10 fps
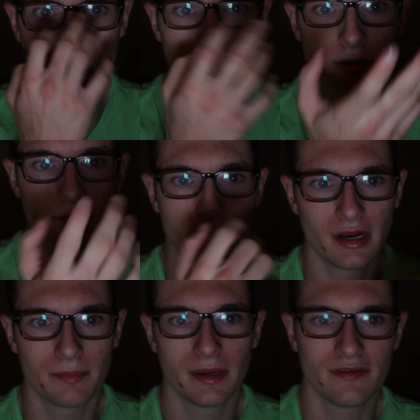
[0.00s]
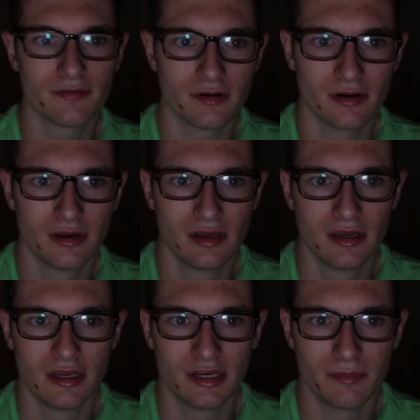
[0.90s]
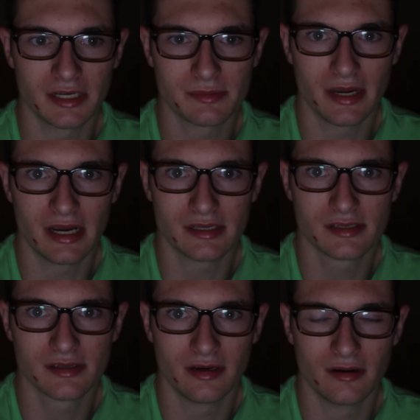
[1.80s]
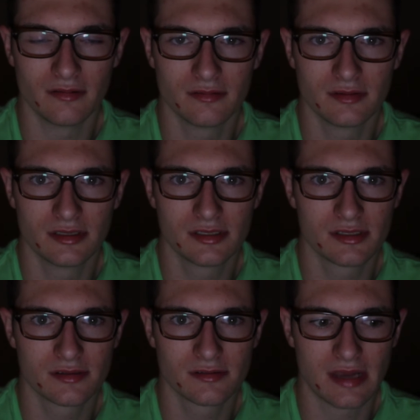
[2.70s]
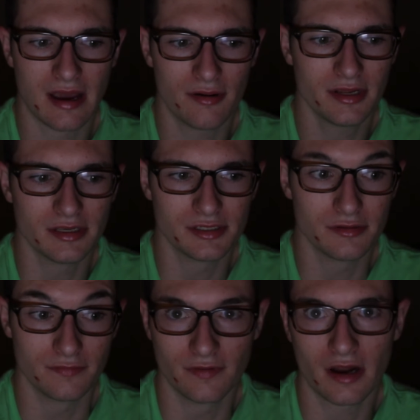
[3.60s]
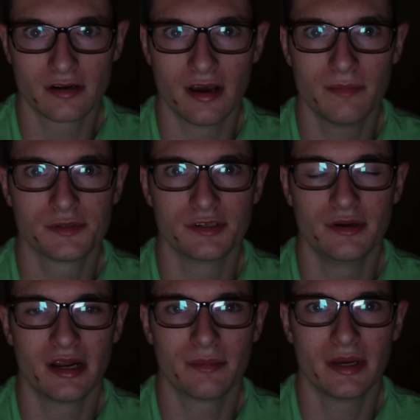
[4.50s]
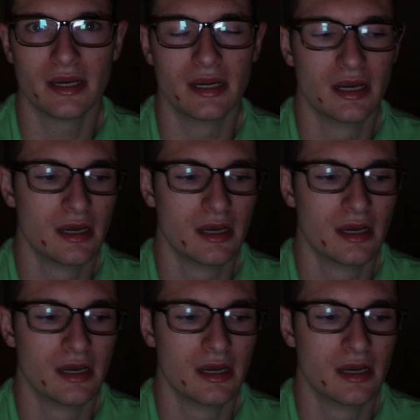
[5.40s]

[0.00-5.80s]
You know, you got to pay for your bus pass. You know, it's how it is. You fucked up, so you got to pay.